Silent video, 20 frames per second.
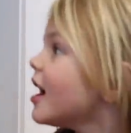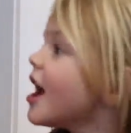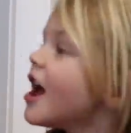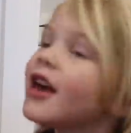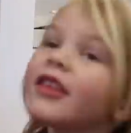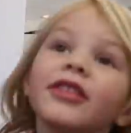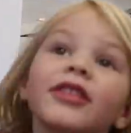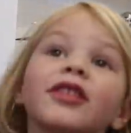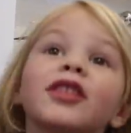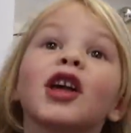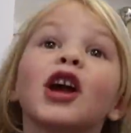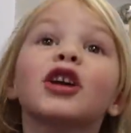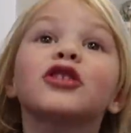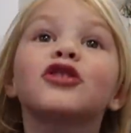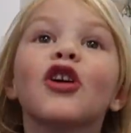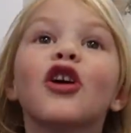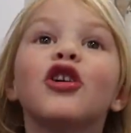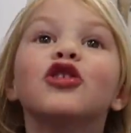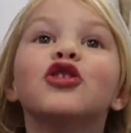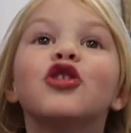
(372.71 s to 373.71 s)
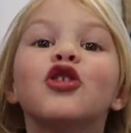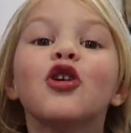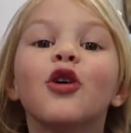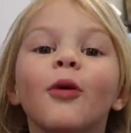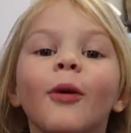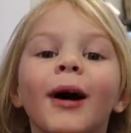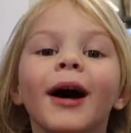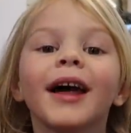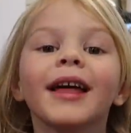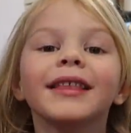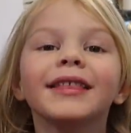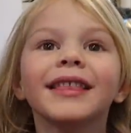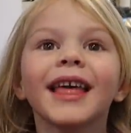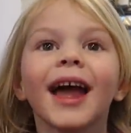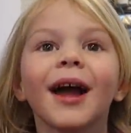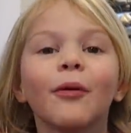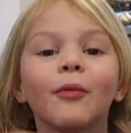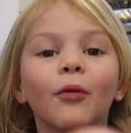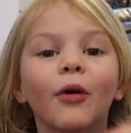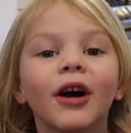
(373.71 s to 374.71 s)
Minion there's Rush. A new one
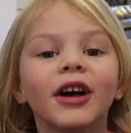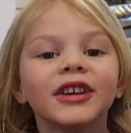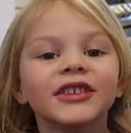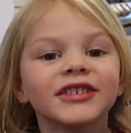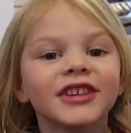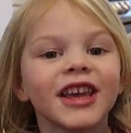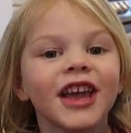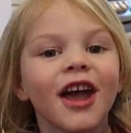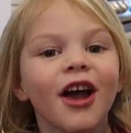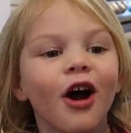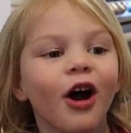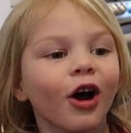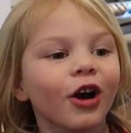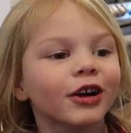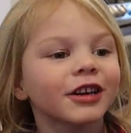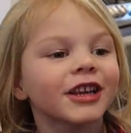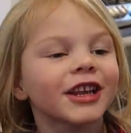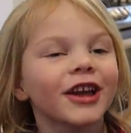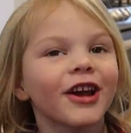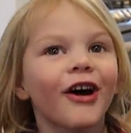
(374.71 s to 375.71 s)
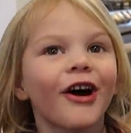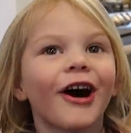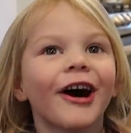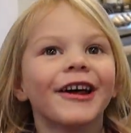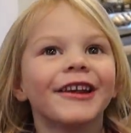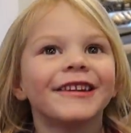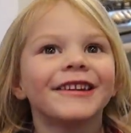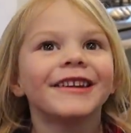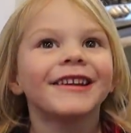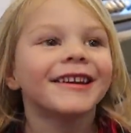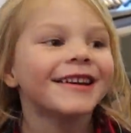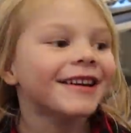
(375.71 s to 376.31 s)
that wasn't already on.